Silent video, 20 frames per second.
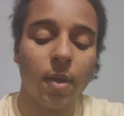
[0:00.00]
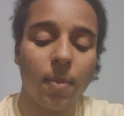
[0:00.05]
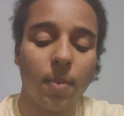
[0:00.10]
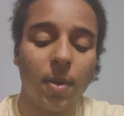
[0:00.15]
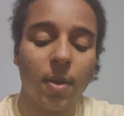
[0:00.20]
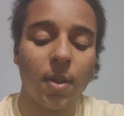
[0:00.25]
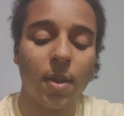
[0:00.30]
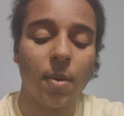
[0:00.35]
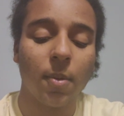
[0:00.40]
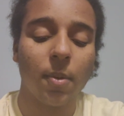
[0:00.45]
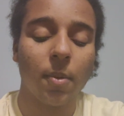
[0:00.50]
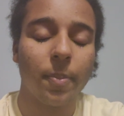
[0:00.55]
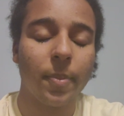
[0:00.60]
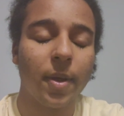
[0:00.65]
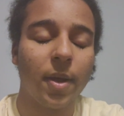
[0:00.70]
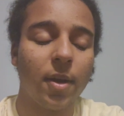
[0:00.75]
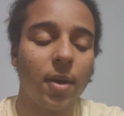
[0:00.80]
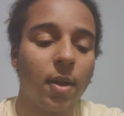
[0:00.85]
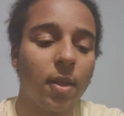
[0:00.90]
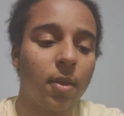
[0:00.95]
I mean, they weren't
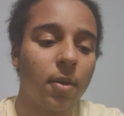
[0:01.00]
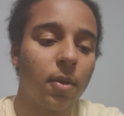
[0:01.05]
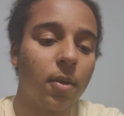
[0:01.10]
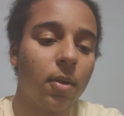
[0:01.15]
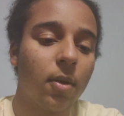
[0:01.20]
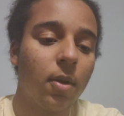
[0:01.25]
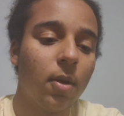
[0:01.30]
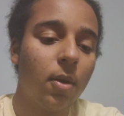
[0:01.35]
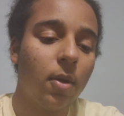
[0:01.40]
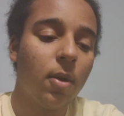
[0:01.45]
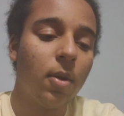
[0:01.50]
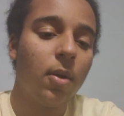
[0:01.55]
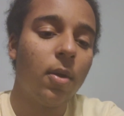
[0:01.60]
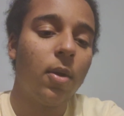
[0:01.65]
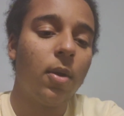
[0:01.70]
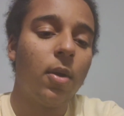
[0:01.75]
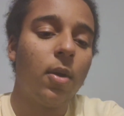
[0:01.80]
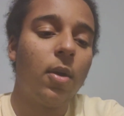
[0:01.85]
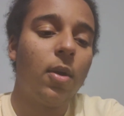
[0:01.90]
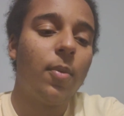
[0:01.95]
bad either,
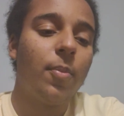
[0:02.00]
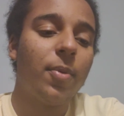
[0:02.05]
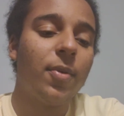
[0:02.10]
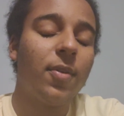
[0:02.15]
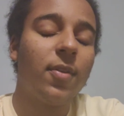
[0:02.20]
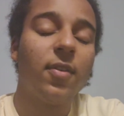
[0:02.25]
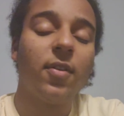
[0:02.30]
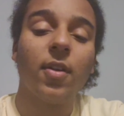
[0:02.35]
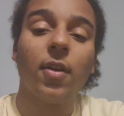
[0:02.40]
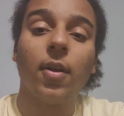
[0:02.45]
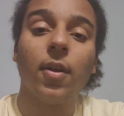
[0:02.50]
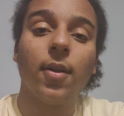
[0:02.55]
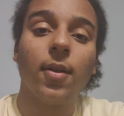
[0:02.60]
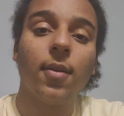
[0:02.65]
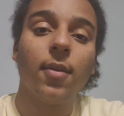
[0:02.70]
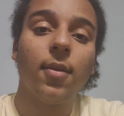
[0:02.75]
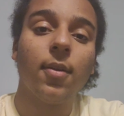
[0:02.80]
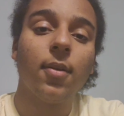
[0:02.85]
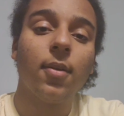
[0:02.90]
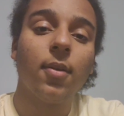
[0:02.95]
but
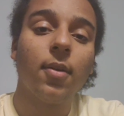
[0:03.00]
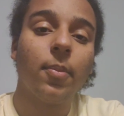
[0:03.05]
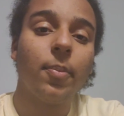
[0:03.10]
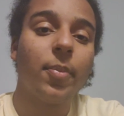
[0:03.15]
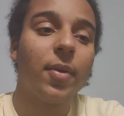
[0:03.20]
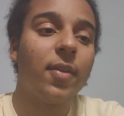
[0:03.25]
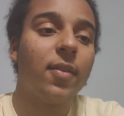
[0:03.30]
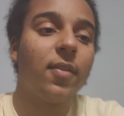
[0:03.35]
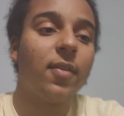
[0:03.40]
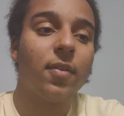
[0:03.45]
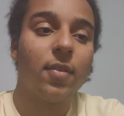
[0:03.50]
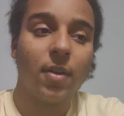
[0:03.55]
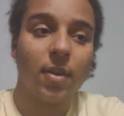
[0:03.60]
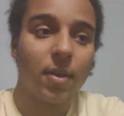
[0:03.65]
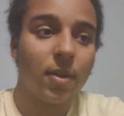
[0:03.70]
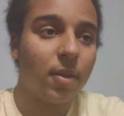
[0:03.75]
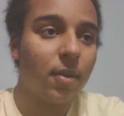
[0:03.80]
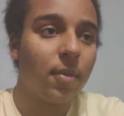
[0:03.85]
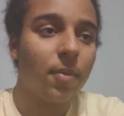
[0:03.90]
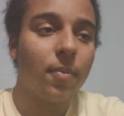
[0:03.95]
still,
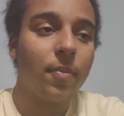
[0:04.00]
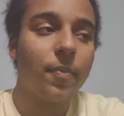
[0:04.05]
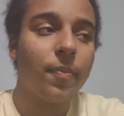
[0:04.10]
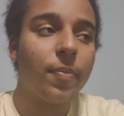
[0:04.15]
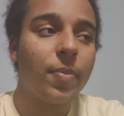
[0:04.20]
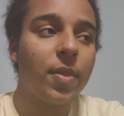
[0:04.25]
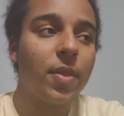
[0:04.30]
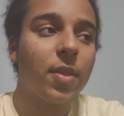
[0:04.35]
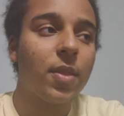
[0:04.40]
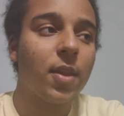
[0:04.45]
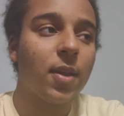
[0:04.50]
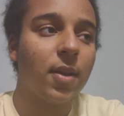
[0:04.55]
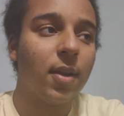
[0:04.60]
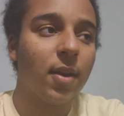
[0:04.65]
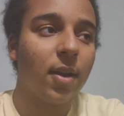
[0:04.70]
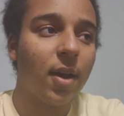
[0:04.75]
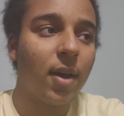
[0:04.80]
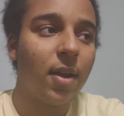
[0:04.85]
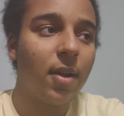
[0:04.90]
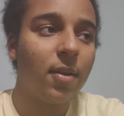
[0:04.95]
they
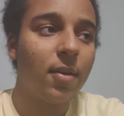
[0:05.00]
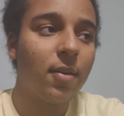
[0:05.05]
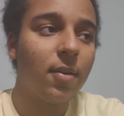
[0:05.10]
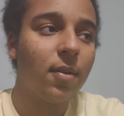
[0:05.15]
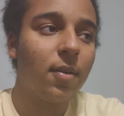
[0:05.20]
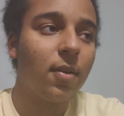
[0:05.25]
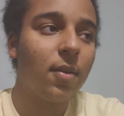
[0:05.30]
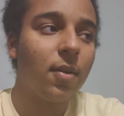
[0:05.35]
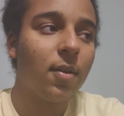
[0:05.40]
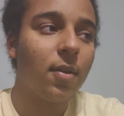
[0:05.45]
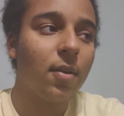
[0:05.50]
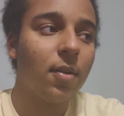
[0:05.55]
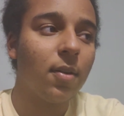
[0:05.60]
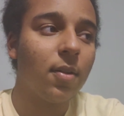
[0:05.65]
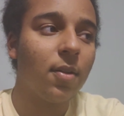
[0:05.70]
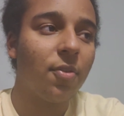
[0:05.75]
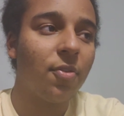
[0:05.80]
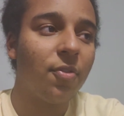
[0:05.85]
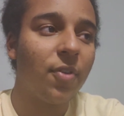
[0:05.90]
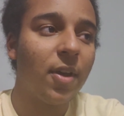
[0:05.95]
did not.
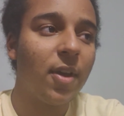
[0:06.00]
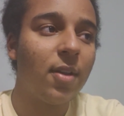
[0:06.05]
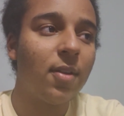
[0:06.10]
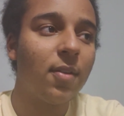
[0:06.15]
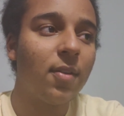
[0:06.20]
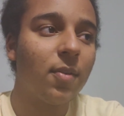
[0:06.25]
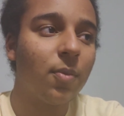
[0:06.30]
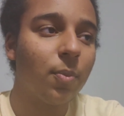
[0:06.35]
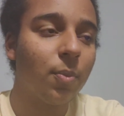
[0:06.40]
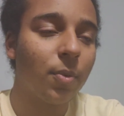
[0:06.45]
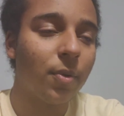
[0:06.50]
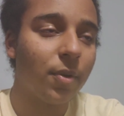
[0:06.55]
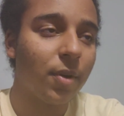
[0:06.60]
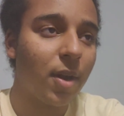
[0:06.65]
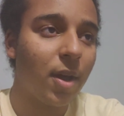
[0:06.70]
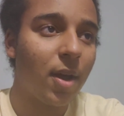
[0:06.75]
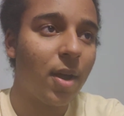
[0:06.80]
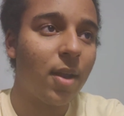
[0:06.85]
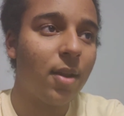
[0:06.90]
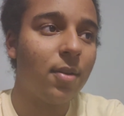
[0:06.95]
The fans were
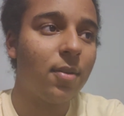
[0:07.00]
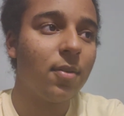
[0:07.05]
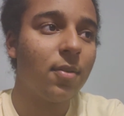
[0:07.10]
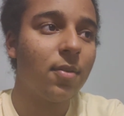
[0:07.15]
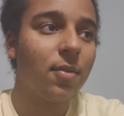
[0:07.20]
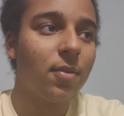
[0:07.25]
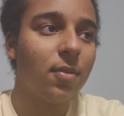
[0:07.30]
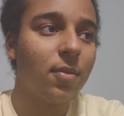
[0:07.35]
not